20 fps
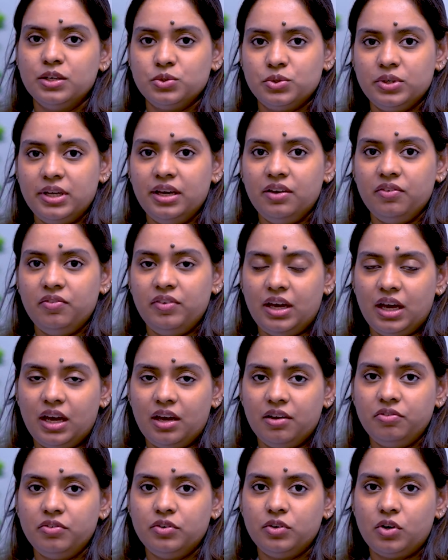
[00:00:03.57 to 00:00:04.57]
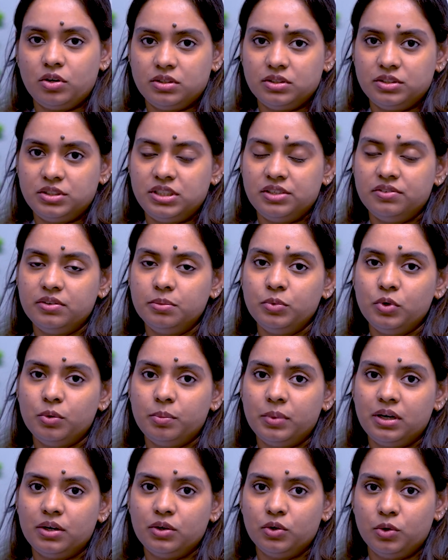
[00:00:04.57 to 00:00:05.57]
Today we have Dr. Shivam
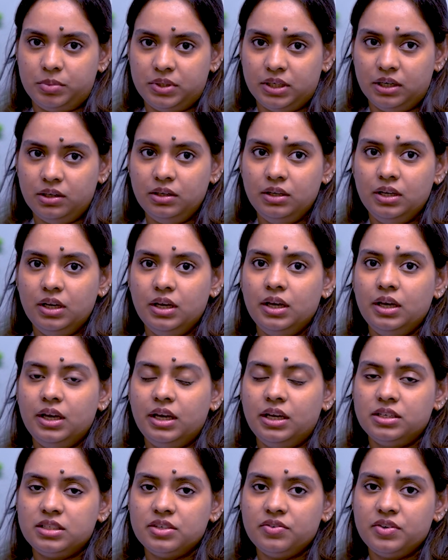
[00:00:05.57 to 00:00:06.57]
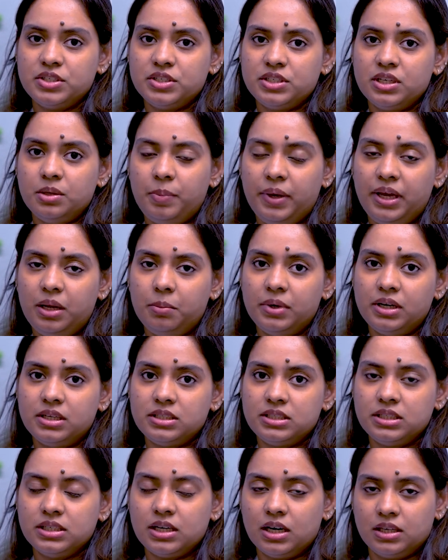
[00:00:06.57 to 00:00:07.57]
Kumar Gupta, Interventional Pain
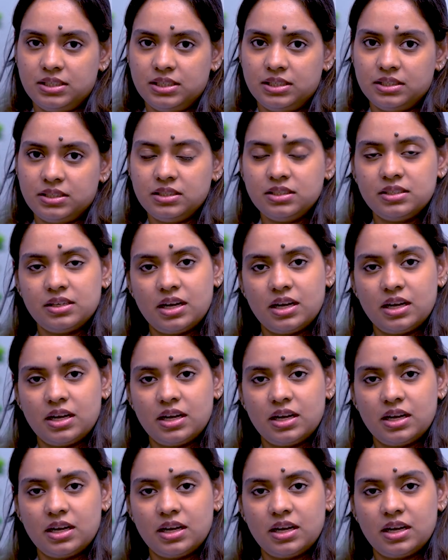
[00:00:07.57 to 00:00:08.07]
Medicine Consultant,